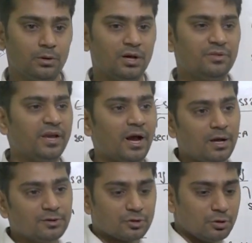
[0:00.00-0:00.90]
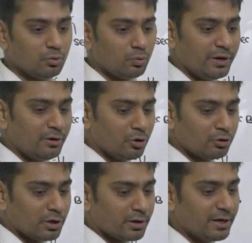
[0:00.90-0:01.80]
And they ask you, when you
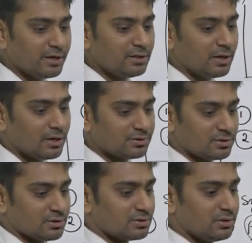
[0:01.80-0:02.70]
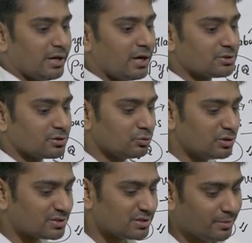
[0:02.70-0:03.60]
are writing the answers, they ask you the
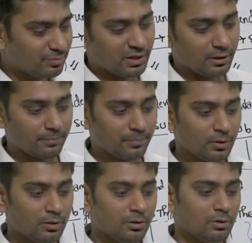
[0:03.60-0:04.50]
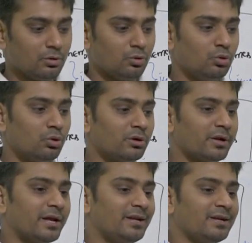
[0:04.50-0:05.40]
same thing. Don't
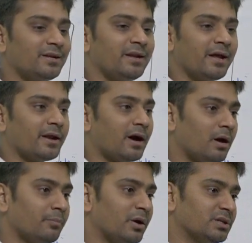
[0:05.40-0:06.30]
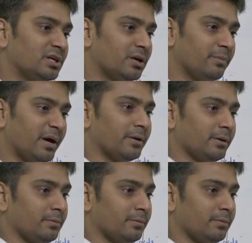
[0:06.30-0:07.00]
write it in an haphazard manner.